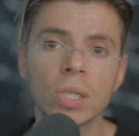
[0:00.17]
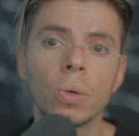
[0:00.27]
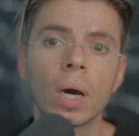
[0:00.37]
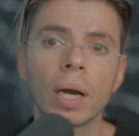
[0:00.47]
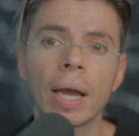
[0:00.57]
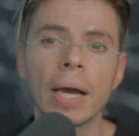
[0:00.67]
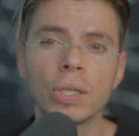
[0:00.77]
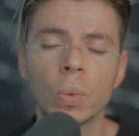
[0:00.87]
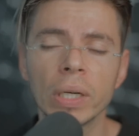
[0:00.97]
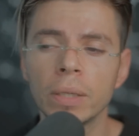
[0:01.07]
going on,
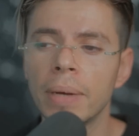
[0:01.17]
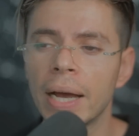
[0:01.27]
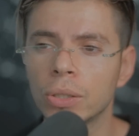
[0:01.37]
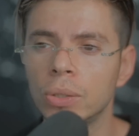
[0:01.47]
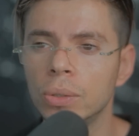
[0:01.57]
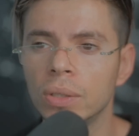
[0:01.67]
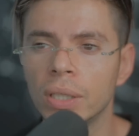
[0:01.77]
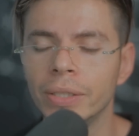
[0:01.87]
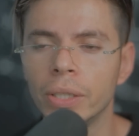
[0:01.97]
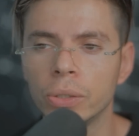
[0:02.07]
guys? Welcome back to
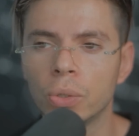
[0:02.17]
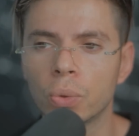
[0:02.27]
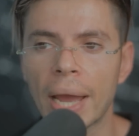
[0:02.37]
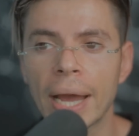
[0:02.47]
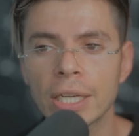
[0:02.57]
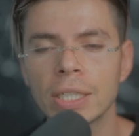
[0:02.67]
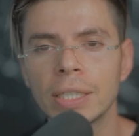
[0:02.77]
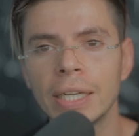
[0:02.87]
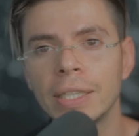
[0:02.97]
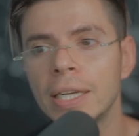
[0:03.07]
another
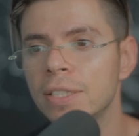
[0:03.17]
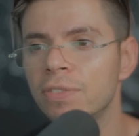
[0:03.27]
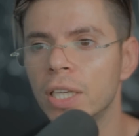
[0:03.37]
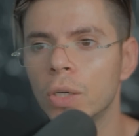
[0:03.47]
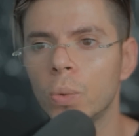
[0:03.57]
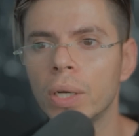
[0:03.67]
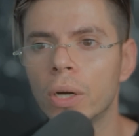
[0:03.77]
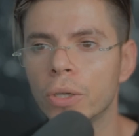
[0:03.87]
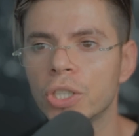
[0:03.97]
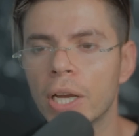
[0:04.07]
reaction. In today's video, we
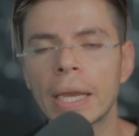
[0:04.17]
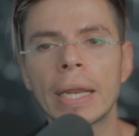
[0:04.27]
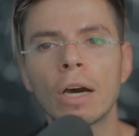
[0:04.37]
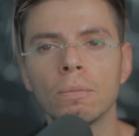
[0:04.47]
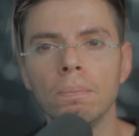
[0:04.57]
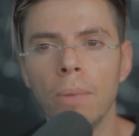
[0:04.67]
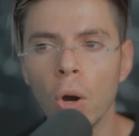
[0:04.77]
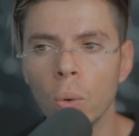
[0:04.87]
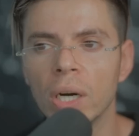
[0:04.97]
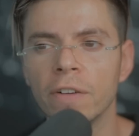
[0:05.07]
are checking out
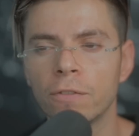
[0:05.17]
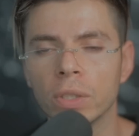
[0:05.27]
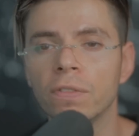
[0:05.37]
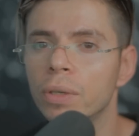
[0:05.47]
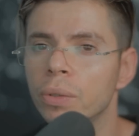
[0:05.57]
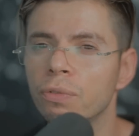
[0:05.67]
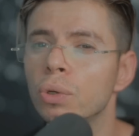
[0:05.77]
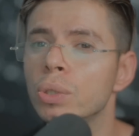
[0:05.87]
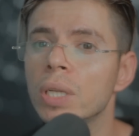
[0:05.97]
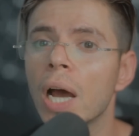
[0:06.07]
BoA for the very
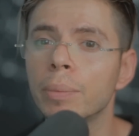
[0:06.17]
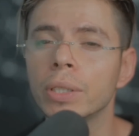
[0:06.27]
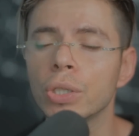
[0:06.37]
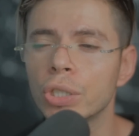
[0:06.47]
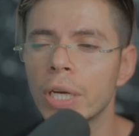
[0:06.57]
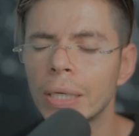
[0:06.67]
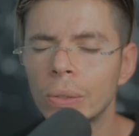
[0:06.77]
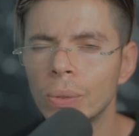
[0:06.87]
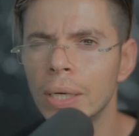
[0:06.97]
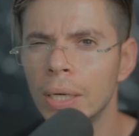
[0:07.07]
first time on this
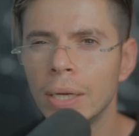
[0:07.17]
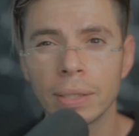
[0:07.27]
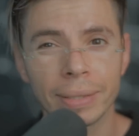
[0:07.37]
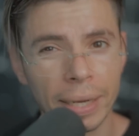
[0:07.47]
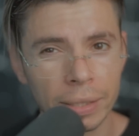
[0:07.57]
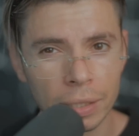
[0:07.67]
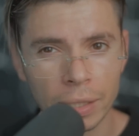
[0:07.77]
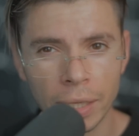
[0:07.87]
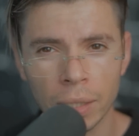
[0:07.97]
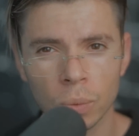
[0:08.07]
channel.
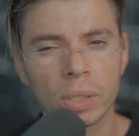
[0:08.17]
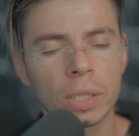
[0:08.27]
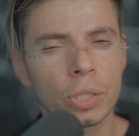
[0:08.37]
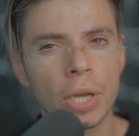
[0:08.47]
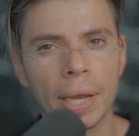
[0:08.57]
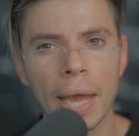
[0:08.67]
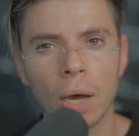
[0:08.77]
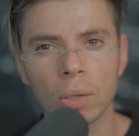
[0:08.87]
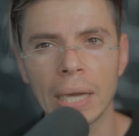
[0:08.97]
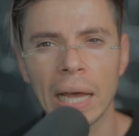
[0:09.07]
Technically, we did check
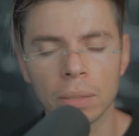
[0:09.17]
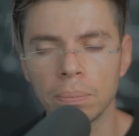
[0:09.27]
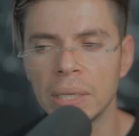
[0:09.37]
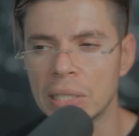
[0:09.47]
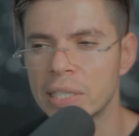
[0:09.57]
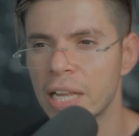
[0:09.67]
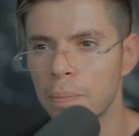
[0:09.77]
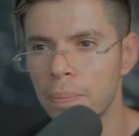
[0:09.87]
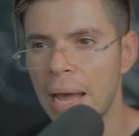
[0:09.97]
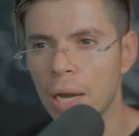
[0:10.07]
out Got the Beat
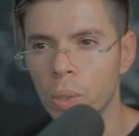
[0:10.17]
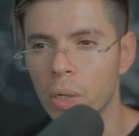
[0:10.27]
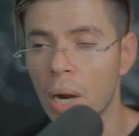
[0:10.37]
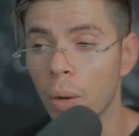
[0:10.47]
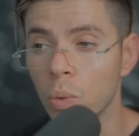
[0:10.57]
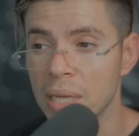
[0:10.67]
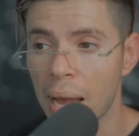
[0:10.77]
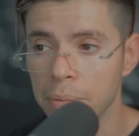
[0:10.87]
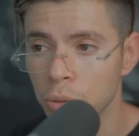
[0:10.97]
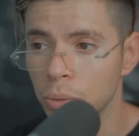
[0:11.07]
Step Back, where I was
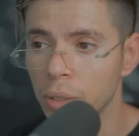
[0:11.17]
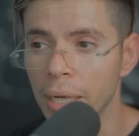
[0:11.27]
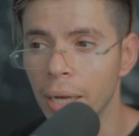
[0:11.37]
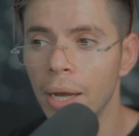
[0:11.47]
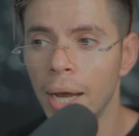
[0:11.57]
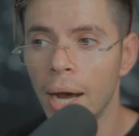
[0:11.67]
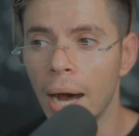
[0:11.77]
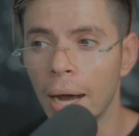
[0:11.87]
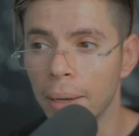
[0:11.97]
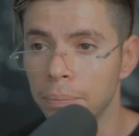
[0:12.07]
absolutely
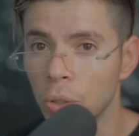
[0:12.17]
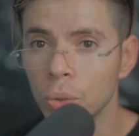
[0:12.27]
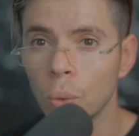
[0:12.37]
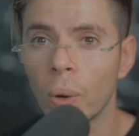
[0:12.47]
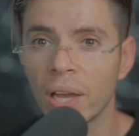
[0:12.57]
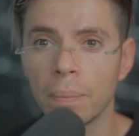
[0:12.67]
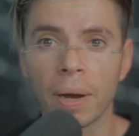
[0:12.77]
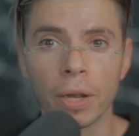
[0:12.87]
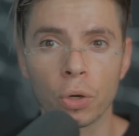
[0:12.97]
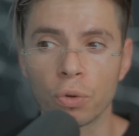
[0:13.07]
blown away
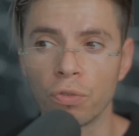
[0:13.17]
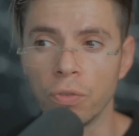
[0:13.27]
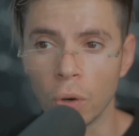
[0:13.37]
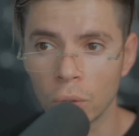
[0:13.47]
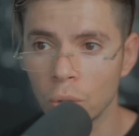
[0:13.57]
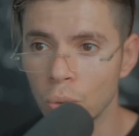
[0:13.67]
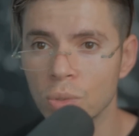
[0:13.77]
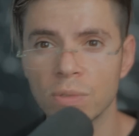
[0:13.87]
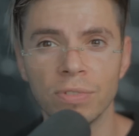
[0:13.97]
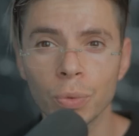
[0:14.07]
by her
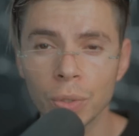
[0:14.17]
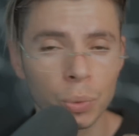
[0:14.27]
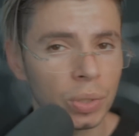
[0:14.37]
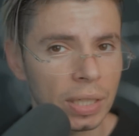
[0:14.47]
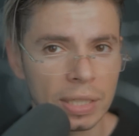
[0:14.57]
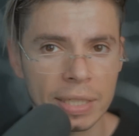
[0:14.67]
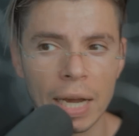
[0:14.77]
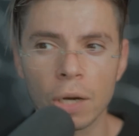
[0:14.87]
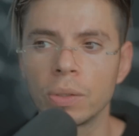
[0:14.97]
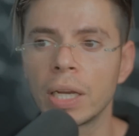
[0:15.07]
vocals. Very unique
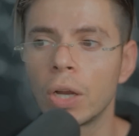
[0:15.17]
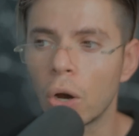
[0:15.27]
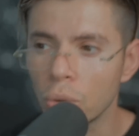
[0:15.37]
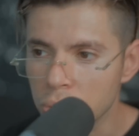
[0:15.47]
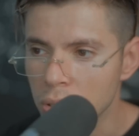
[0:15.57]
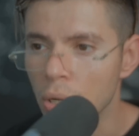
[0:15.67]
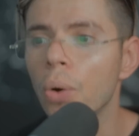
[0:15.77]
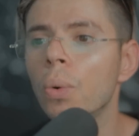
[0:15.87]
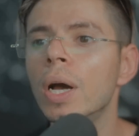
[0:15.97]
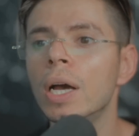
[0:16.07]
sound. And
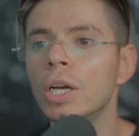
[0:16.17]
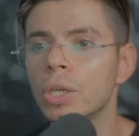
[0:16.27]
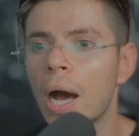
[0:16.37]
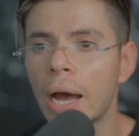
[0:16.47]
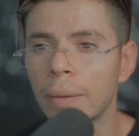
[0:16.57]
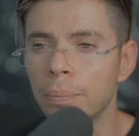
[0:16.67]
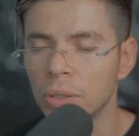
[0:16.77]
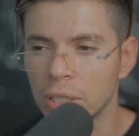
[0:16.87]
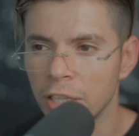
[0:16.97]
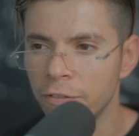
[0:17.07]
also, I
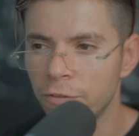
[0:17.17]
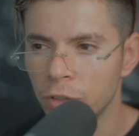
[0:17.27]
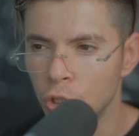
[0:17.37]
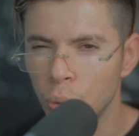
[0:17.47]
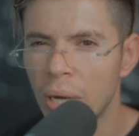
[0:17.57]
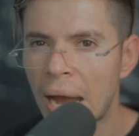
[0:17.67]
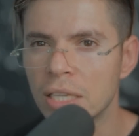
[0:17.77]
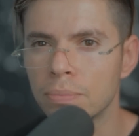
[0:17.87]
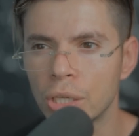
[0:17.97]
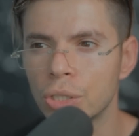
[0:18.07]
believe you
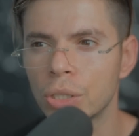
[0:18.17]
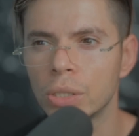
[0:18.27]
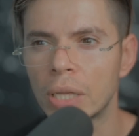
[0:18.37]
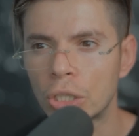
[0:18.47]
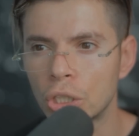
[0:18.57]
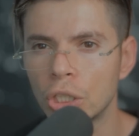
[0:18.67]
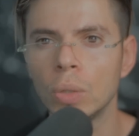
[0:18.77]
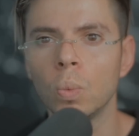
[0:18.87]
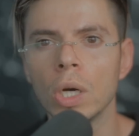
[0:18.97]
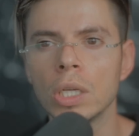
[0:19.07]
guys mentioned that
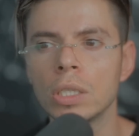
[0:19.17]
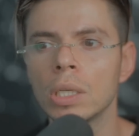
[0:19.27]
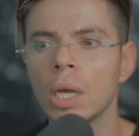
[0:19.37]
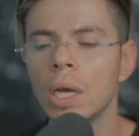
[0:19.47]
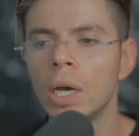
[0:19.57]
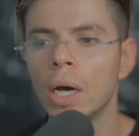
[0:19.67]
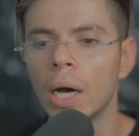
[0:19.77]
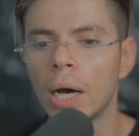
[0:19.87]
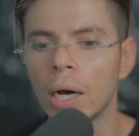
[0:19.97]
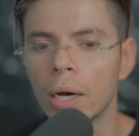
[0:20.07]
she was
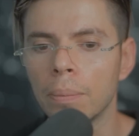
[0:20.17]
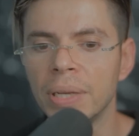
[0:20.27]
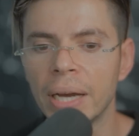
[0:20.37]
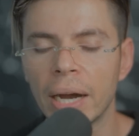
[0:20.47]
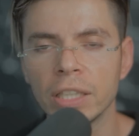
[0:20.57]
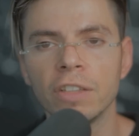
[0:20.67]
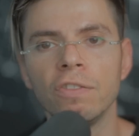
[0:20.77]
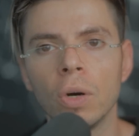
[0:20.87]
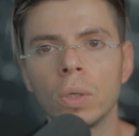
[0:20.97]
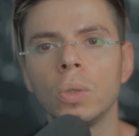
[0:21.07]
behind the
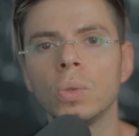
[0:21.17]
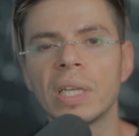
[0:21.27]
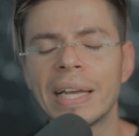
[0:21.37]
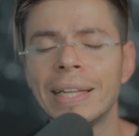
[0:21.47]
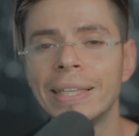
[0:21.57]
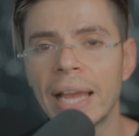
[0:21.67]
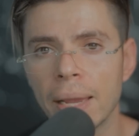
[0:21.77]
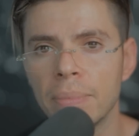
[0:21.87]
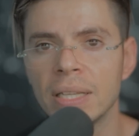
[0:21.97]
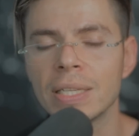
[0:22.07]
vocals in
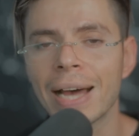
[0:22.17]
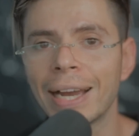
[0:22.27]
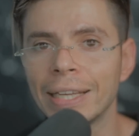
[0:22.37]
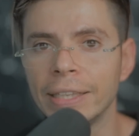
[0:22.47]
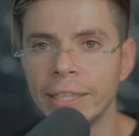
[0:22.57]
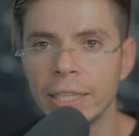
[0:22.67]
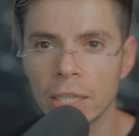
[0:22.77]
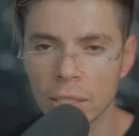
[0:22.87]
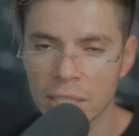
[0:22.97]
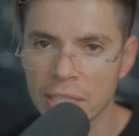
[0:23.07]
Taemin's
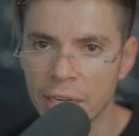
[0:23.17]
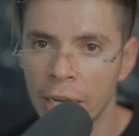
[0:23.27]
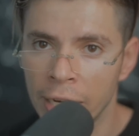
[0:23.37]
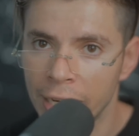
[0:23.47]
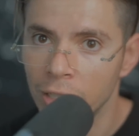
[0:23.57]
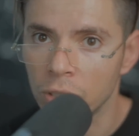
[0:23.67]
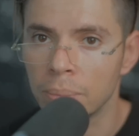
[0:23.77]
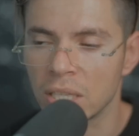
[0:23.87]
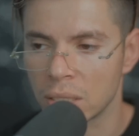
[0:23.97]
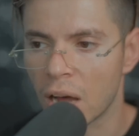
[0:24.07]
Idea, singing Killing
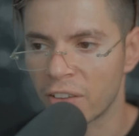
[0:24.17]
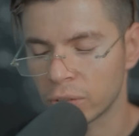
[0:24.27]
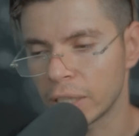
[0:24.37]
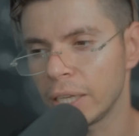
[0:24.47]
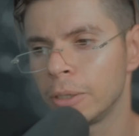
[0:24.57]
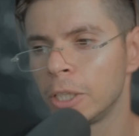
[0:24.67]
Me Softly.